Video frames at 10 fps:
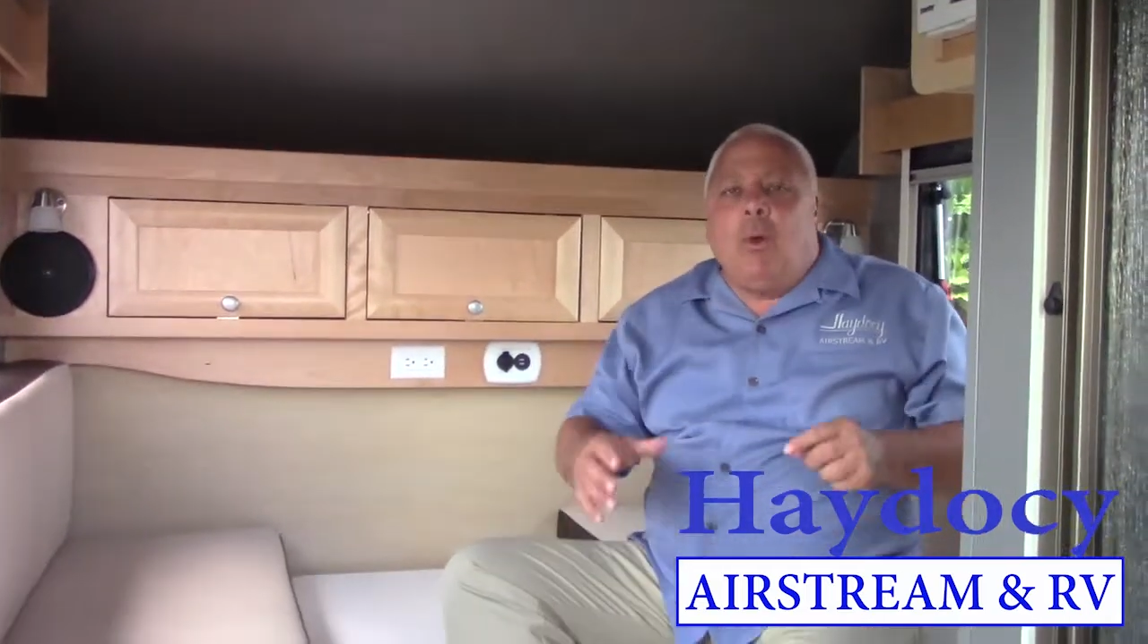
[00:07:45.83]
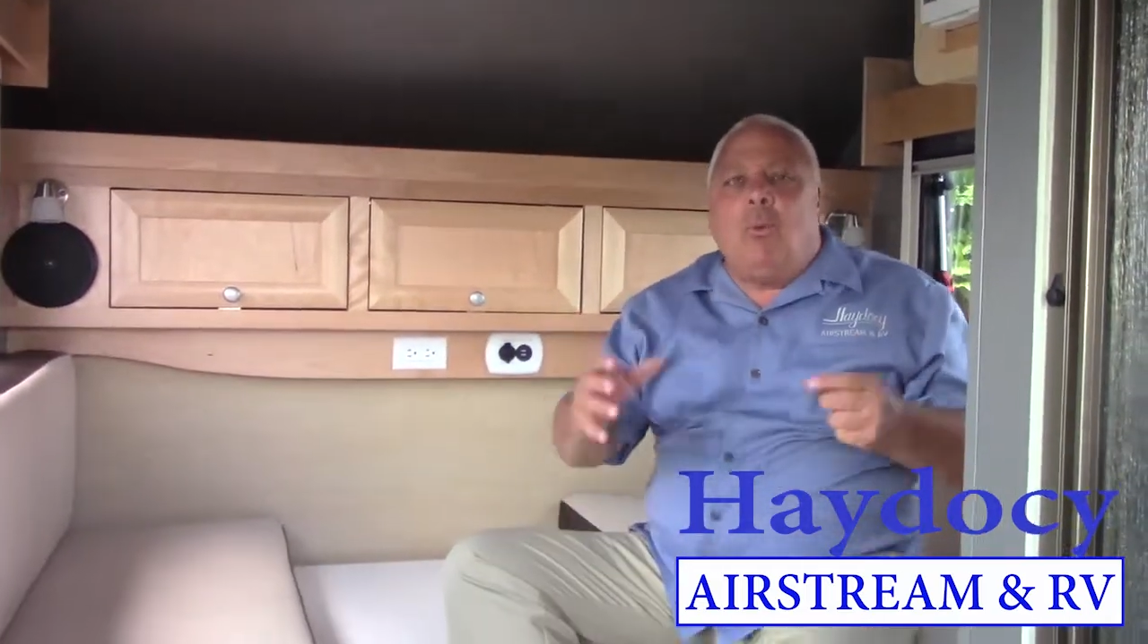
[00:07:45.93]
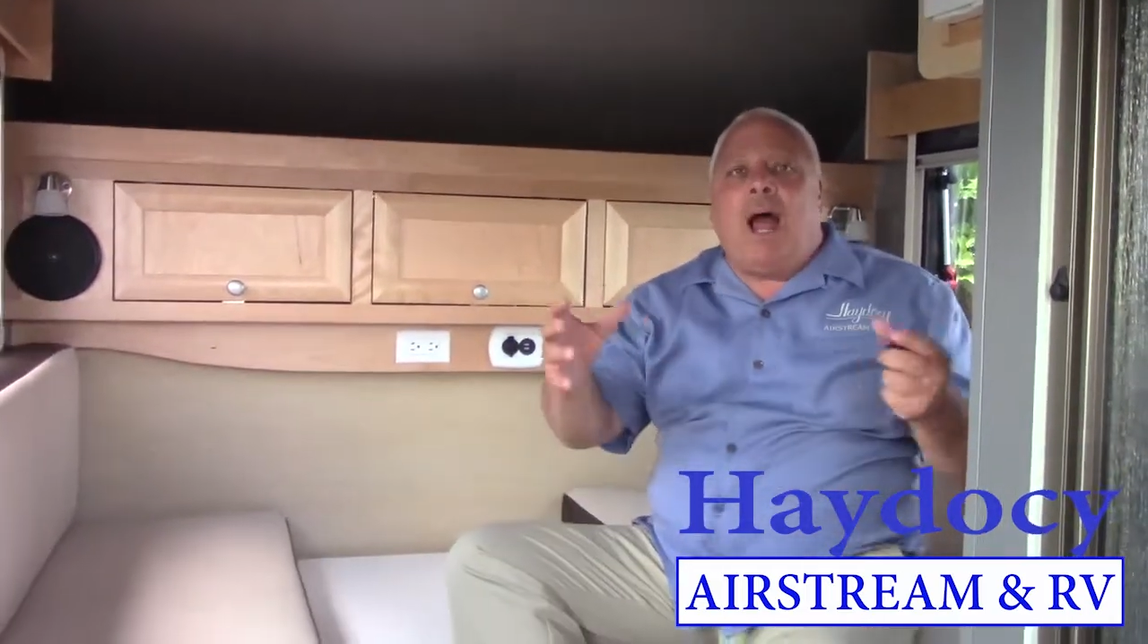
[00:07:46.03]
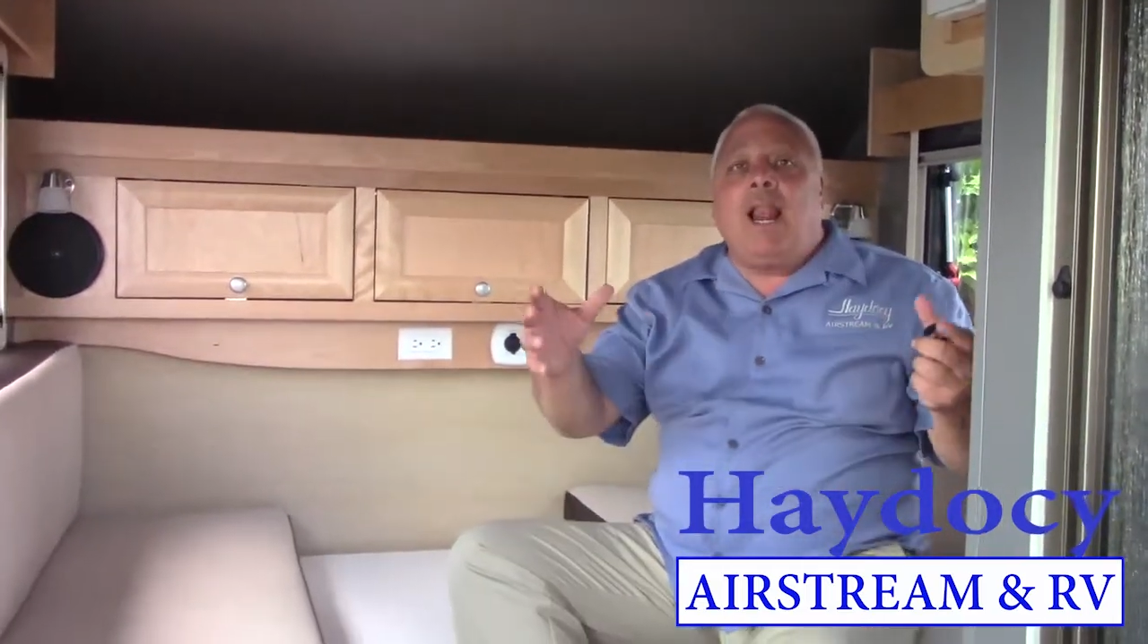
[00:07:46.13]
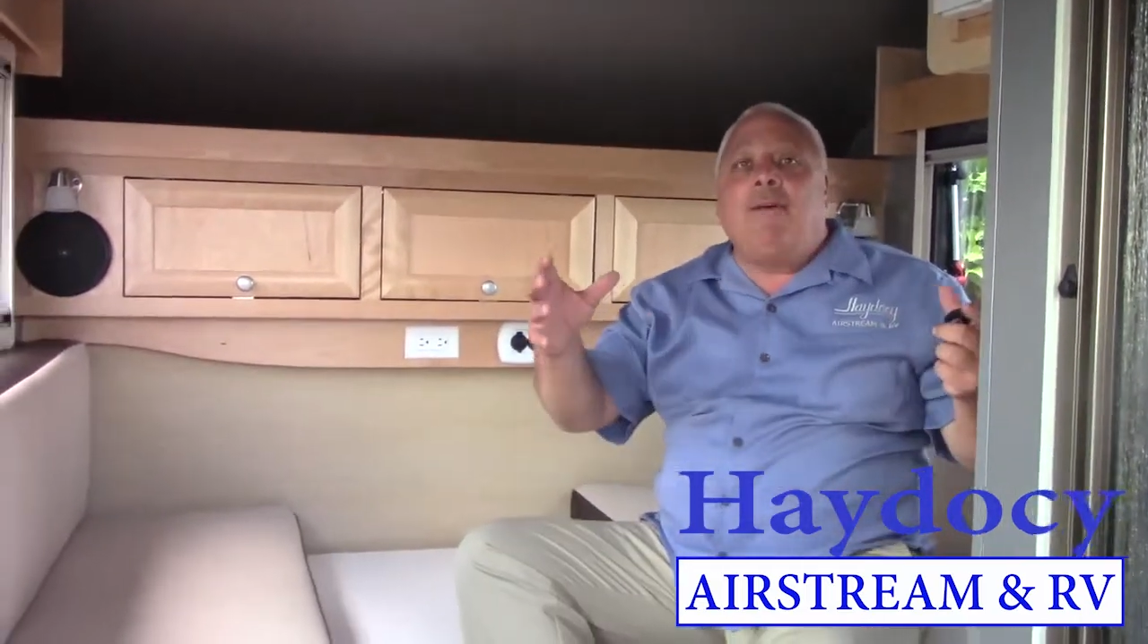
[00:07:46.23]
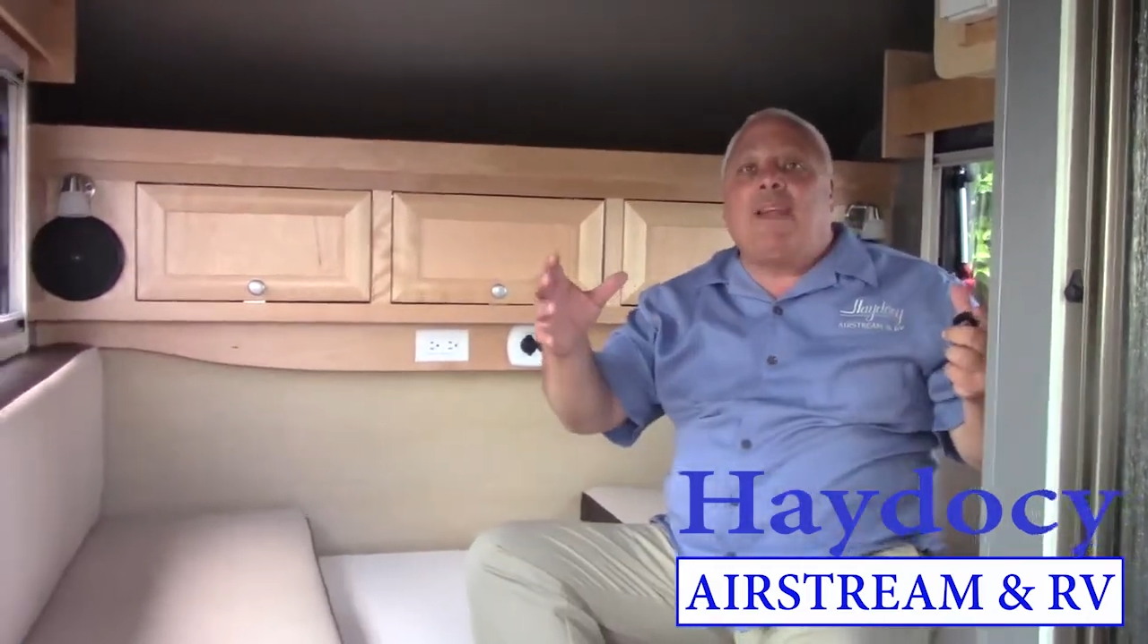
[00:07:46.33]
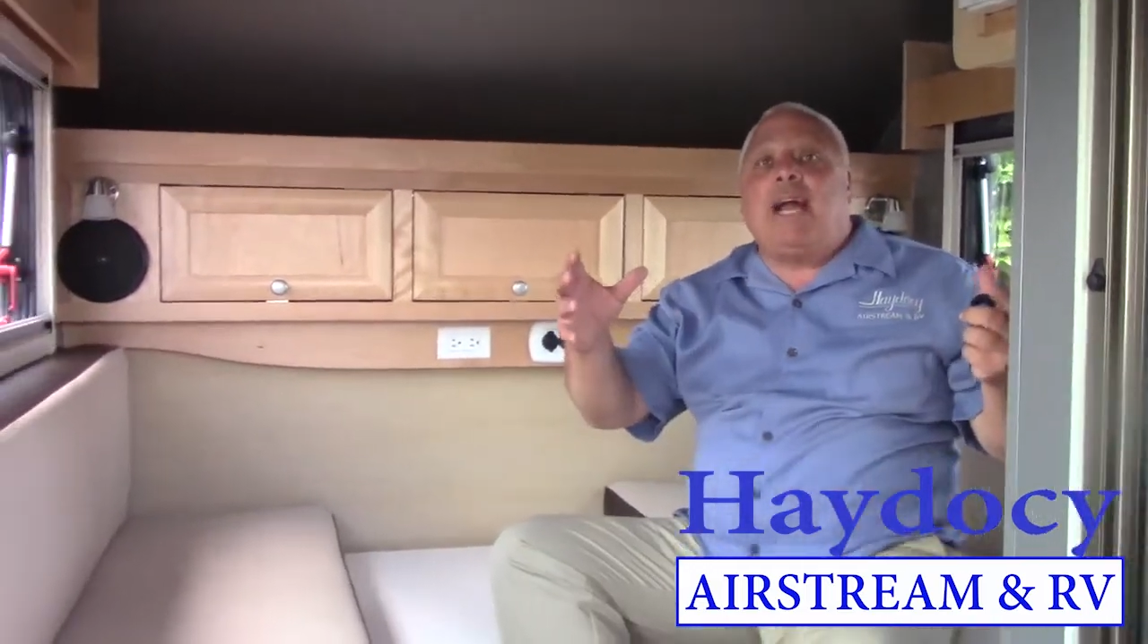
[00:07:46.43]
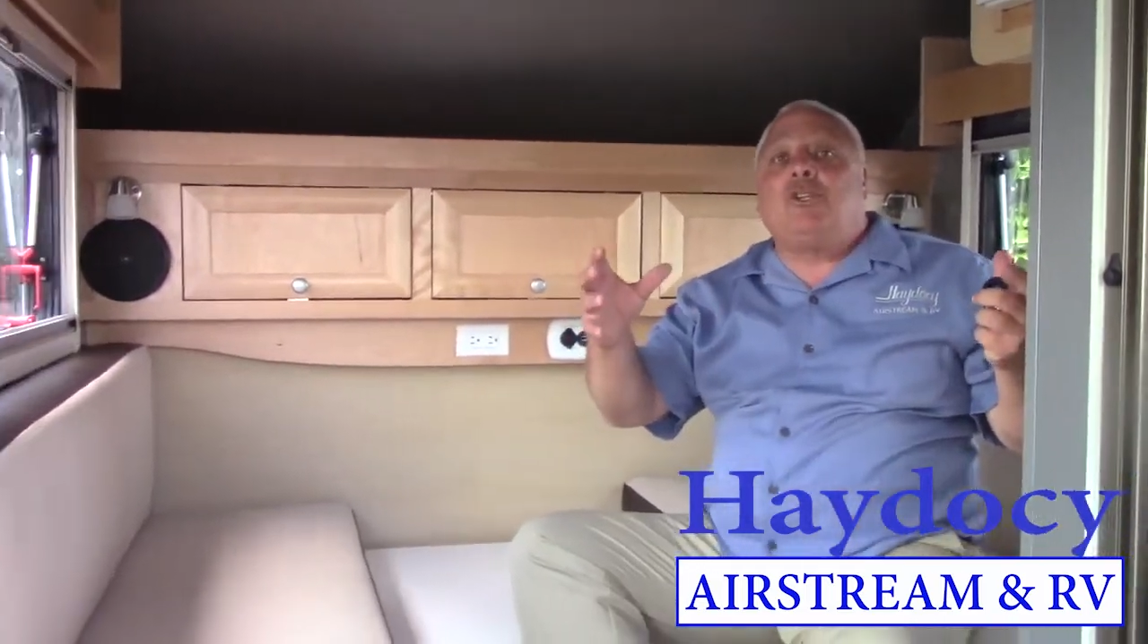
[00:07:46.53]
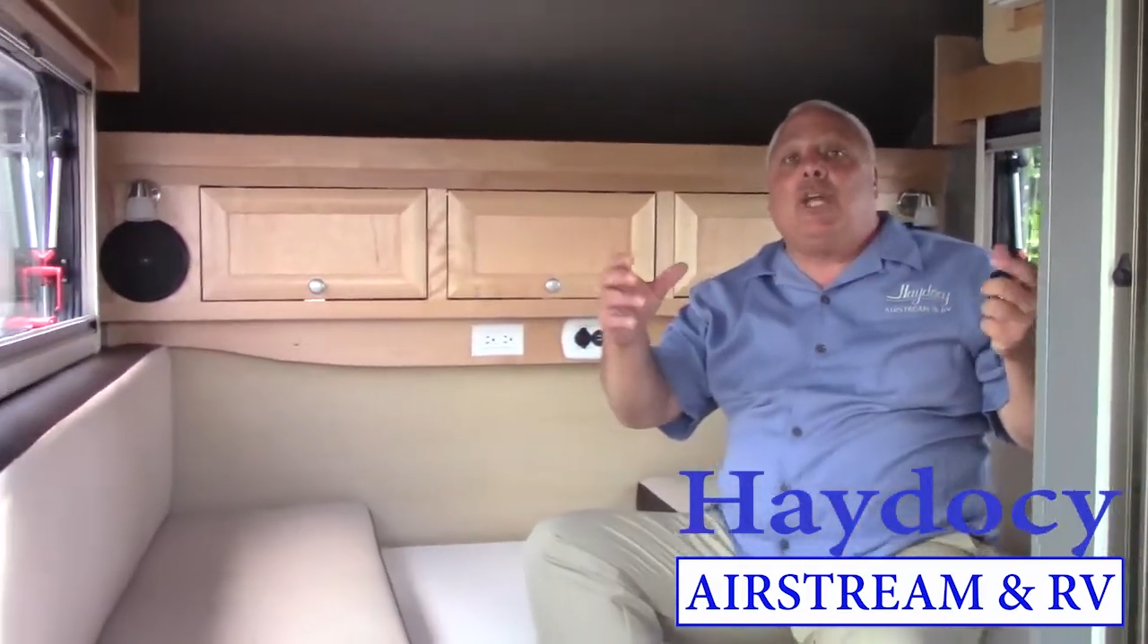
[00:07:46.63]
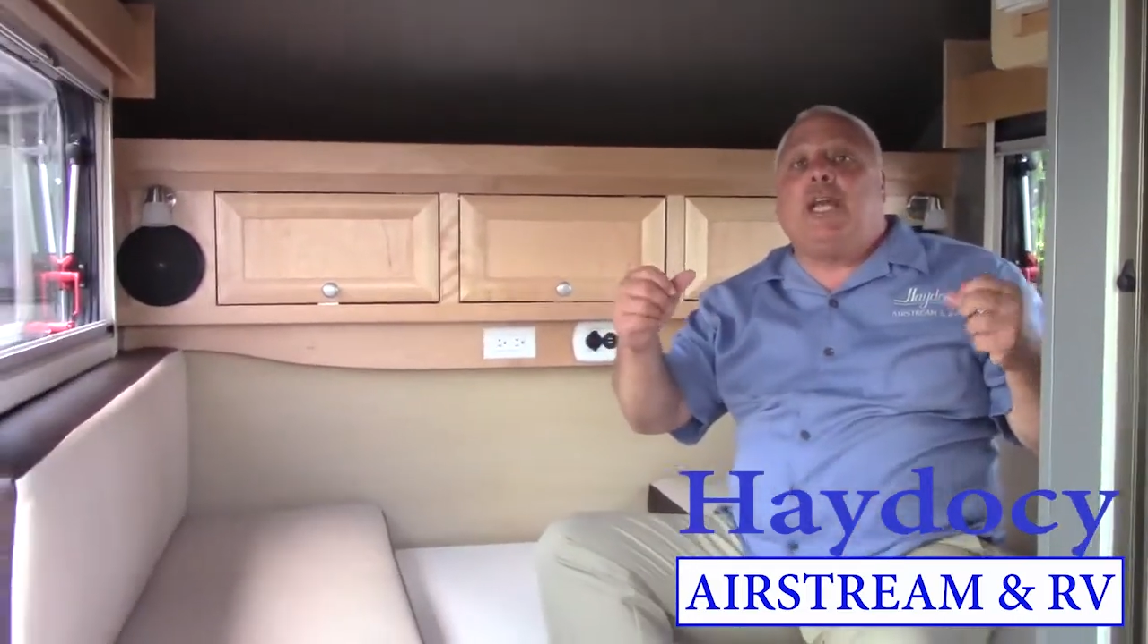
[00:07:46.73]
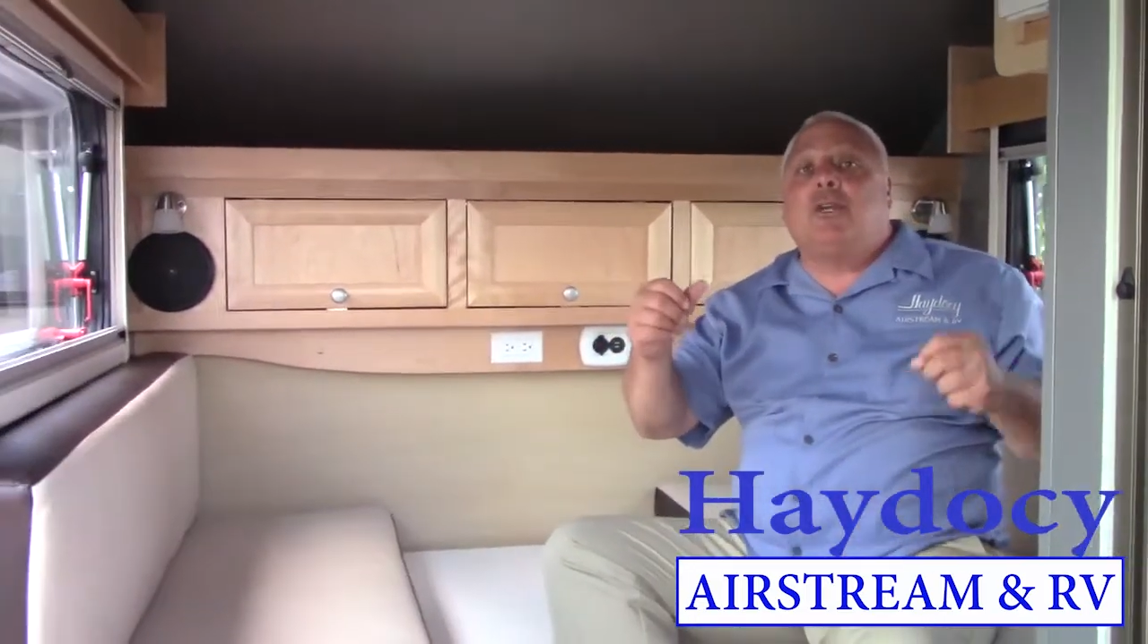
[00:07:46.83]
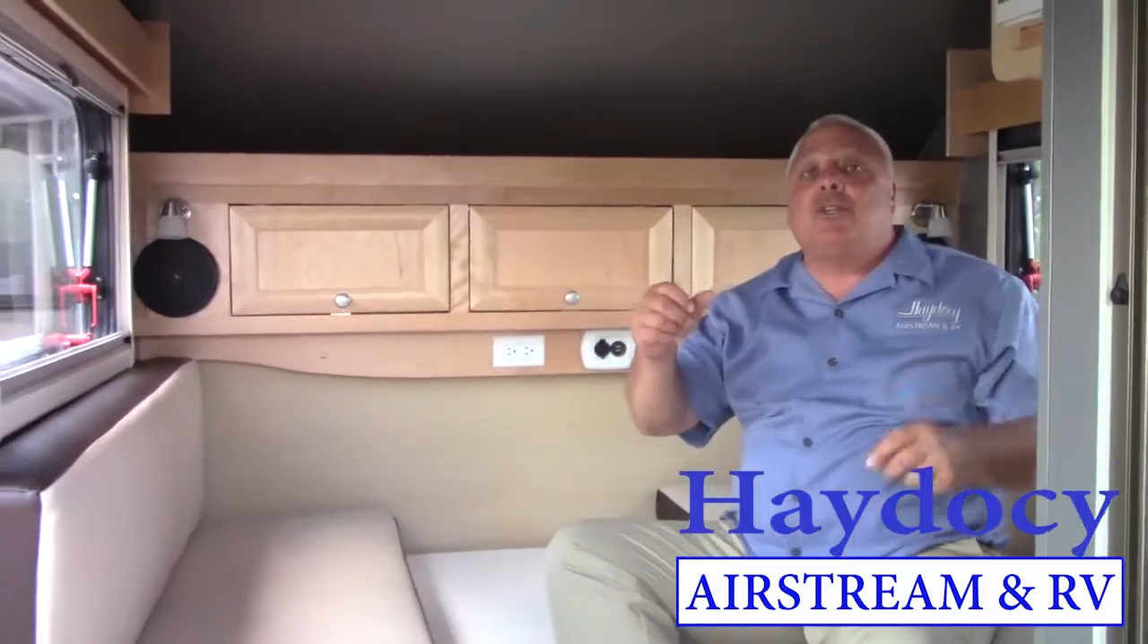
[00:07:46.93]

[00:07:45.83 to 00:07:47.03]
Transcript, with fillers: While I've got you here,